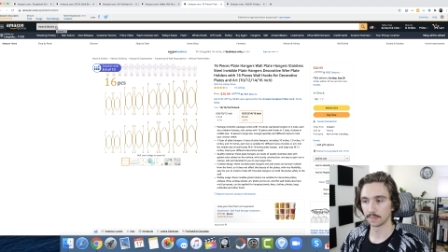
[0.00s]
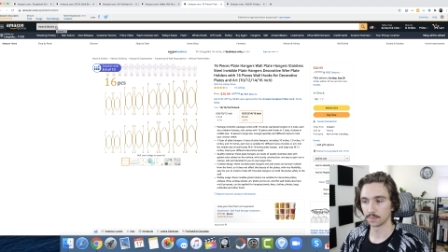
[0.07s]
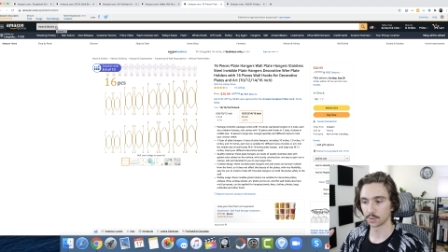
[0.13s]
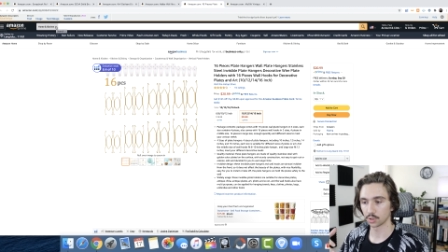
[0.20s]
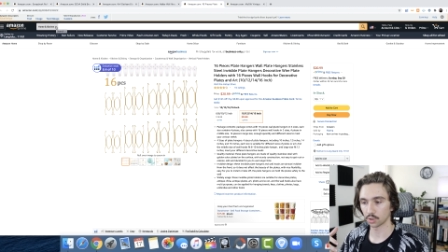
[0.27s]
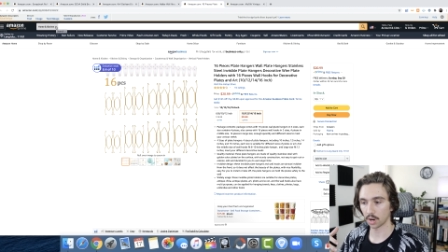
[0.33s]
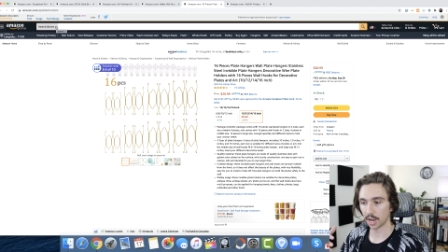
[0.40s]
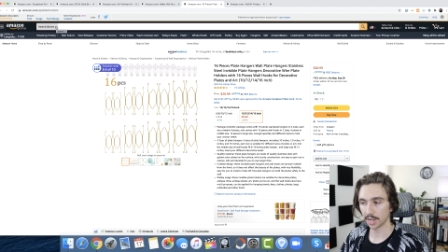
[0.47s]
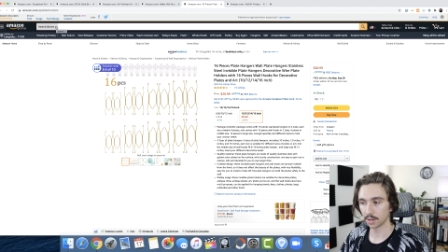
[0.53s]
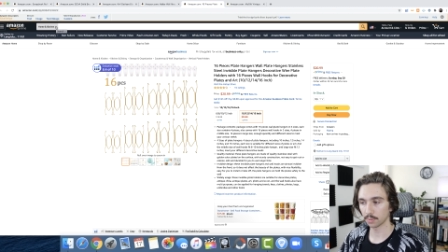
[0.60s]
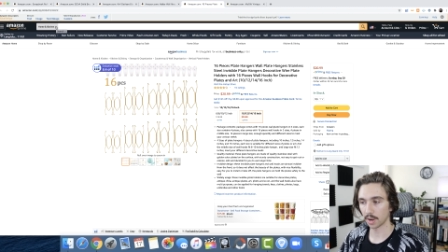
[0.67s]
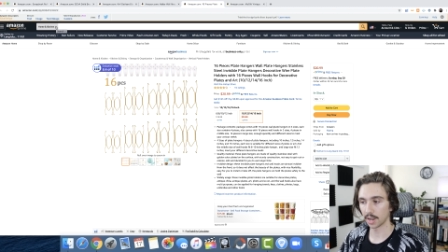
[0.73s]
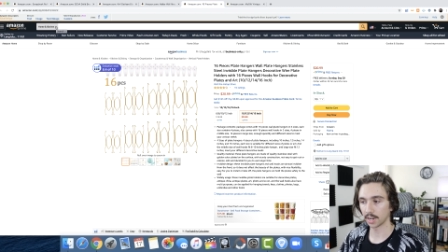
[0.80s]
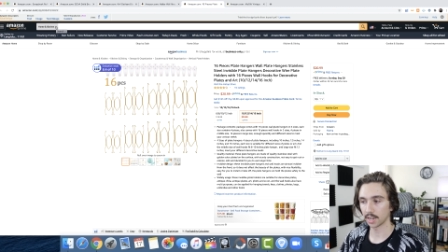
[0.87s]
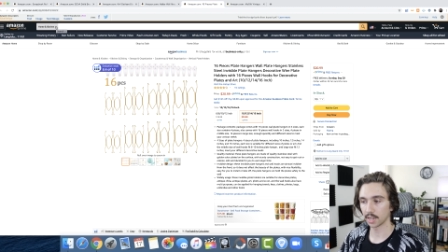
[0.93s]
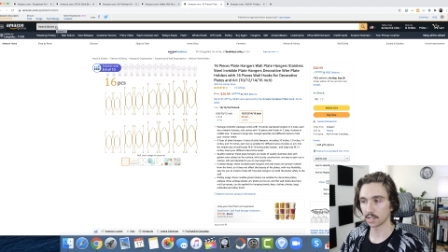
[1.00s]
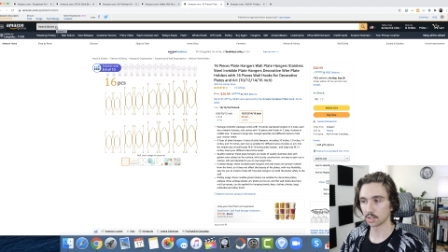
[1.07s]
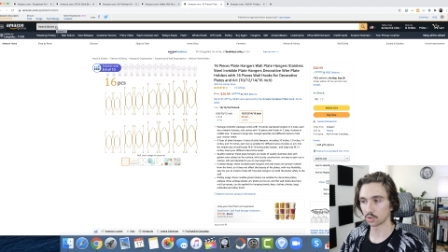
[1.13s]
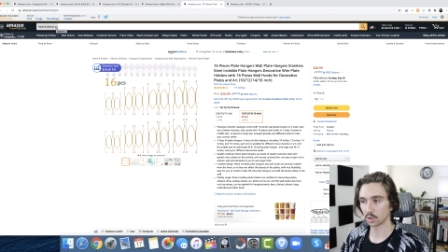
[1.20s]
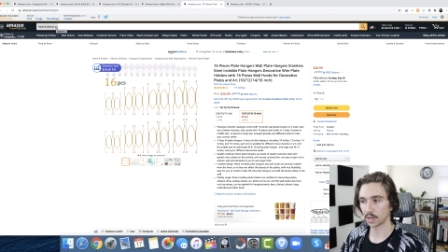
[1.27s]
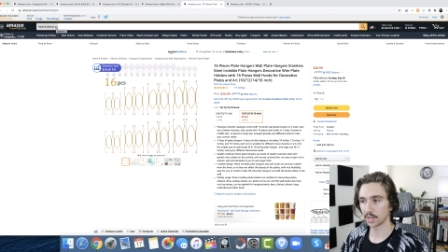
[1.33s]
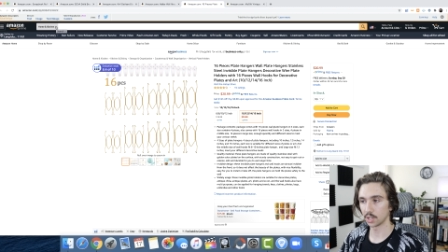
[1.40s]
try and rank it and
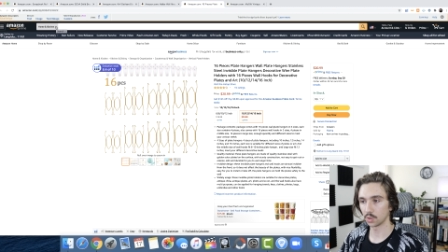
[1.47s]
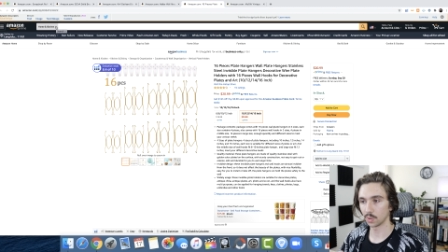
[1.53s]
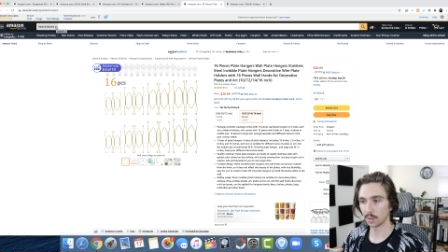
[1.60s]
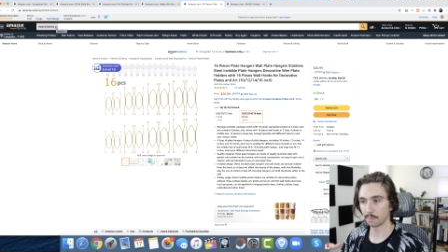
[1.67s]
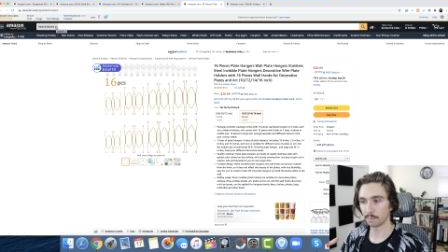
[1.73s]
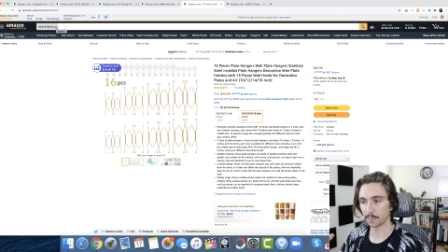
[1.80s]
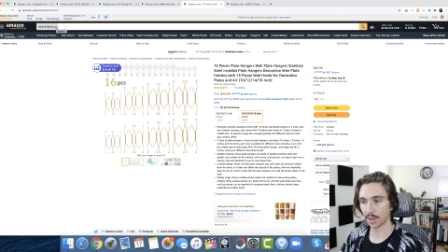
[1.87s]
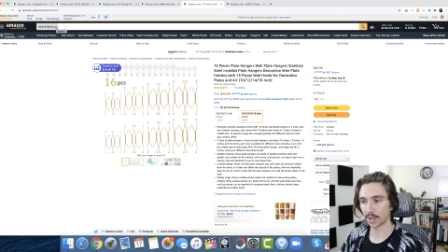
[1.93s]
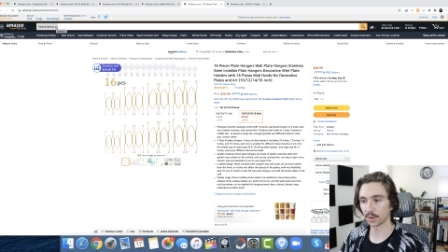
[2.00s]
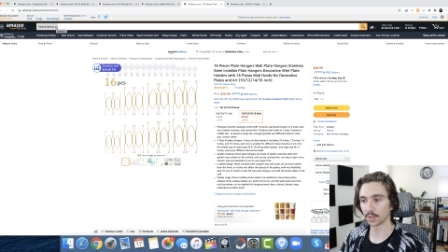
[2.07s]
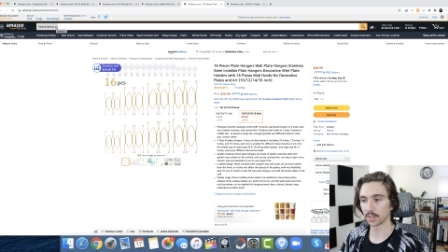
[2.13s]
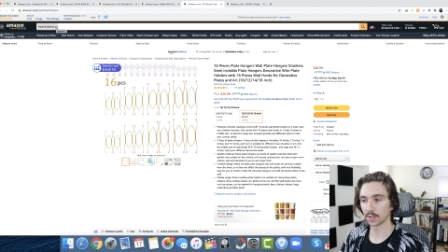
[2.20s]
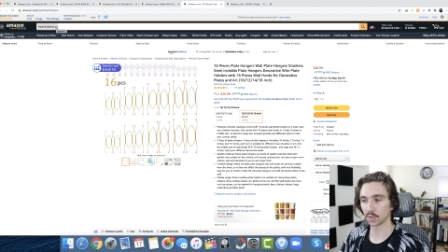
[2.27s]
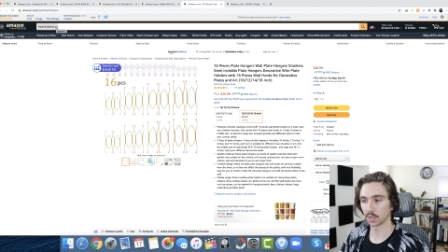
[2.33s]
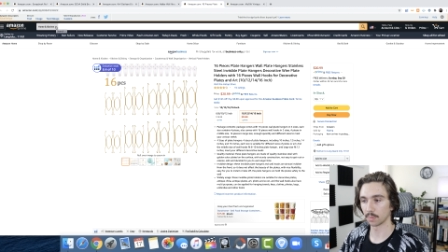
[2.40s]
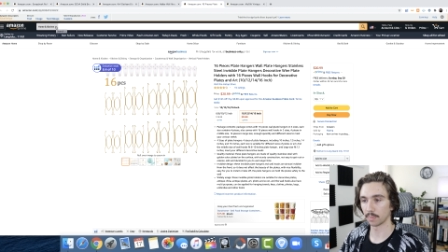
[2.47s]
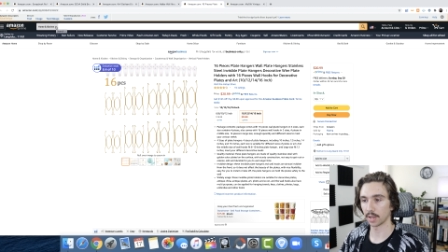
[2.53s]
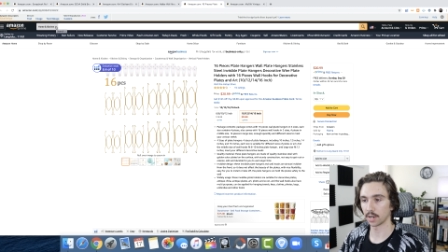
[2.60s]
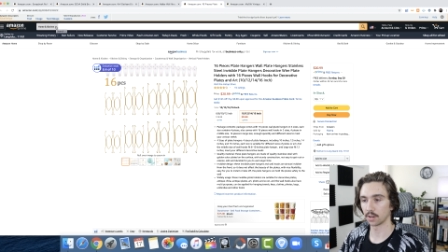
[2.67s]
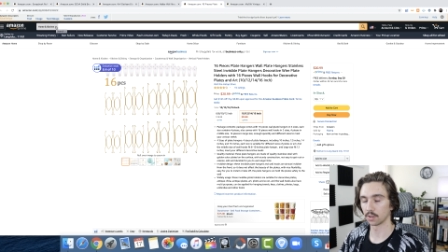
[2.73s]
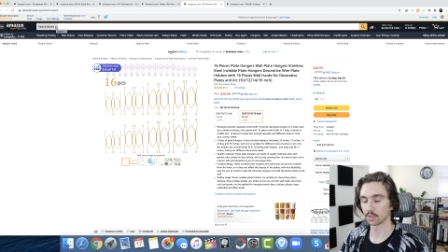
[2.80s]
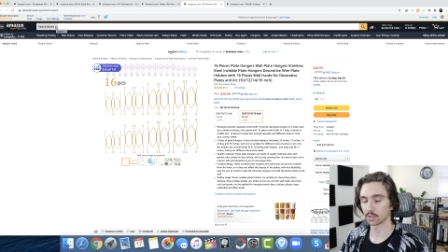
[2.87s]
try and do it better than your
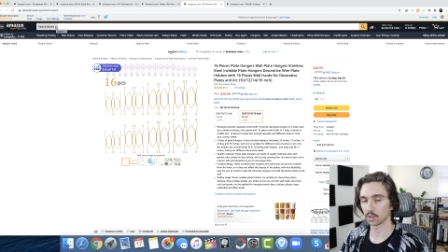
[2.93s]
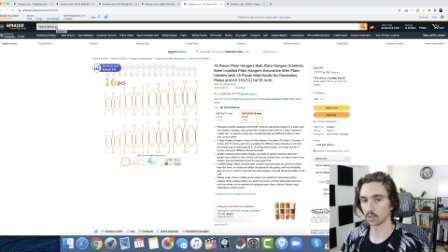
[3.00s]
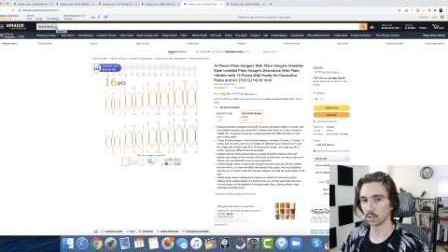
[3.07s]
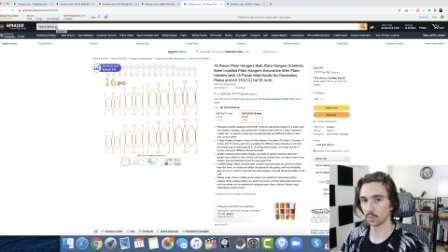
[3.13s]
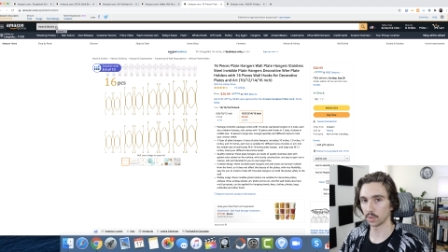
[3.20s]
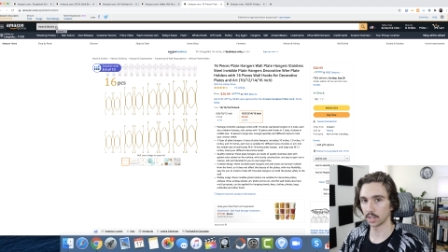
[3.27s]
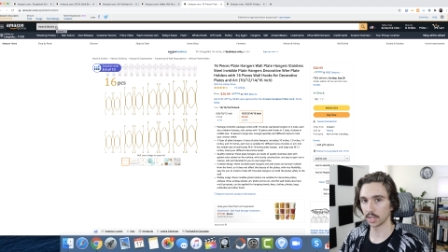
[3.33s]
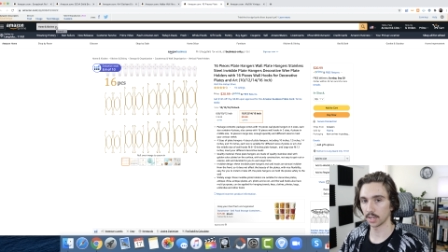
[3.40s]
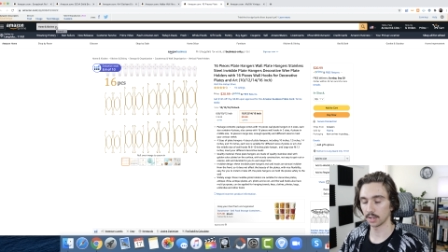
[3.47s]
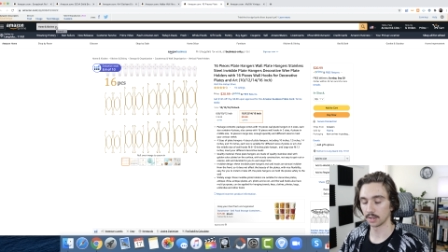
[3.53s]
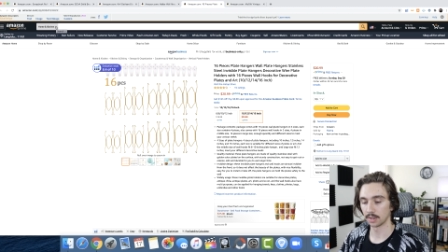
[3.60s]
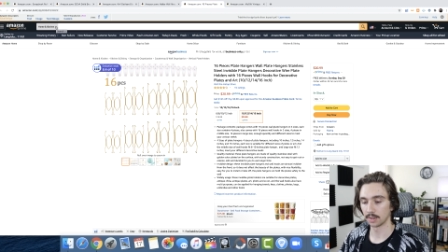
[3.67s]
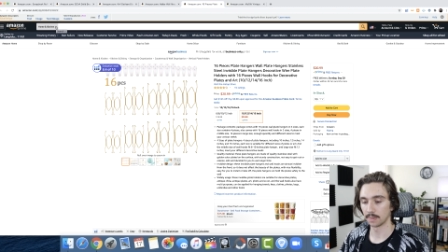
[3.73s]
competitors are doing it